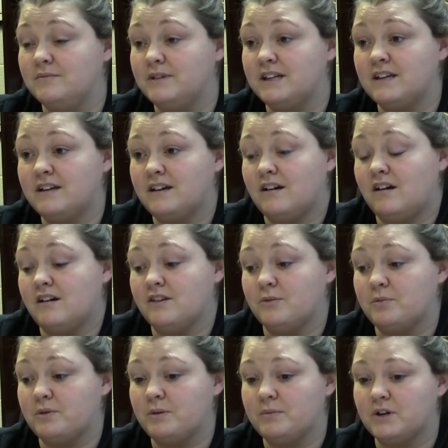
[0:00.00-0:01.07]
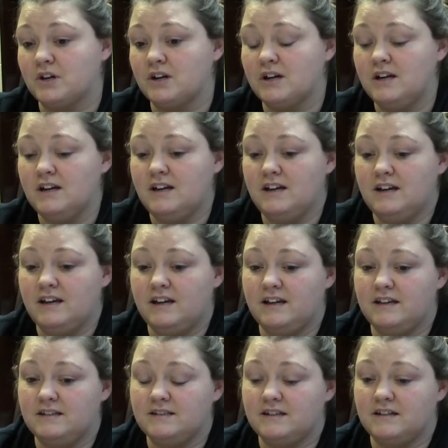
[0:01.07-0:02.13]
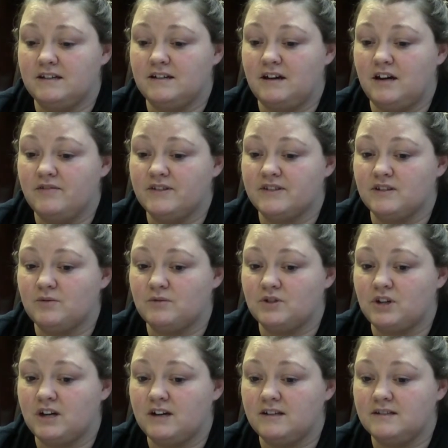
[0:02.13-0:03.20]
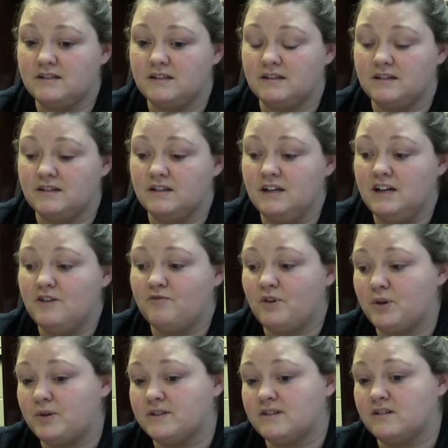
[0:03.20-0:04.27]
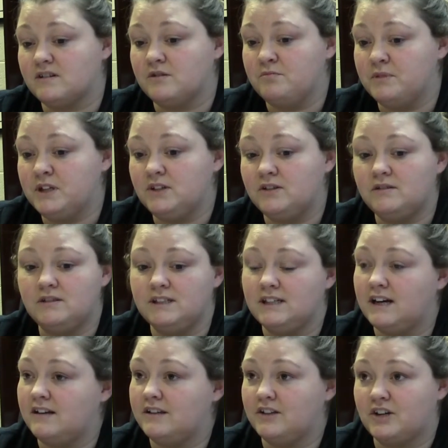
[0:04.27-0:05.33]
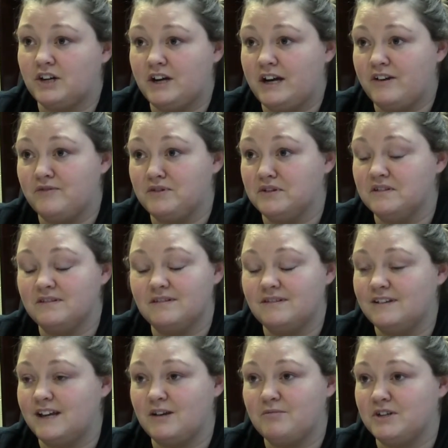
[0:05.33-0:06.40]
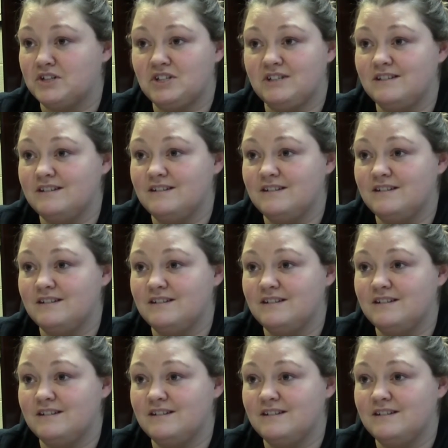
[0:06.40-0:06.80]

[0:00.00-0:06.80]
They can get hot on the perimeter. And obviously we're trying to focus on Camille and not let her have a game like she